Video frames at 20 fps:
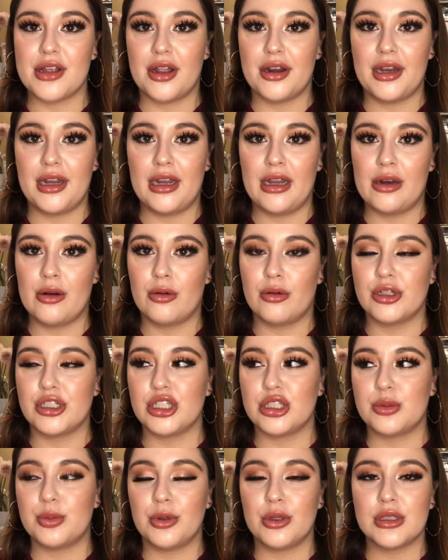on it or
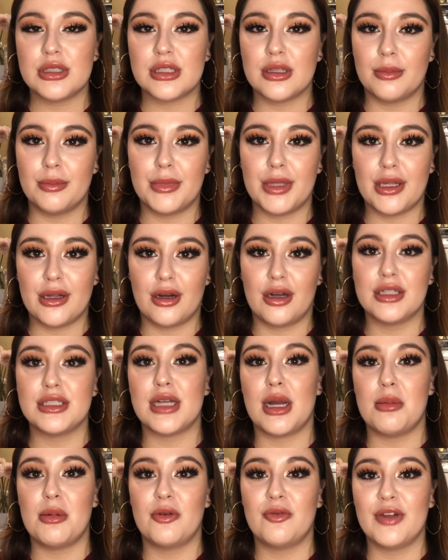just put something on
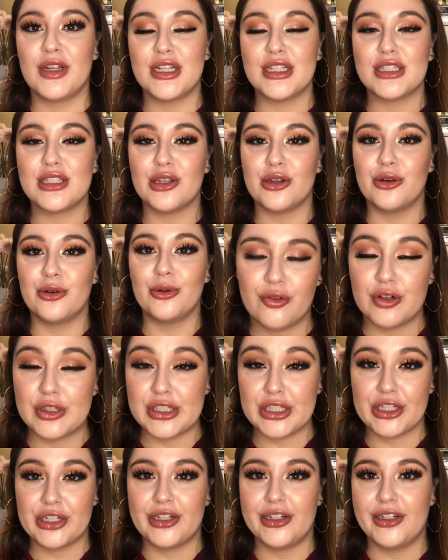top of it, so for
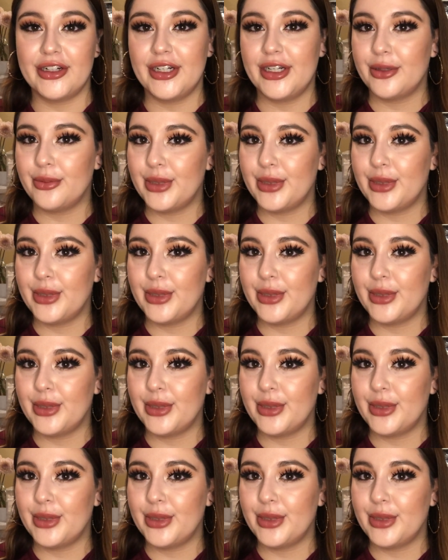security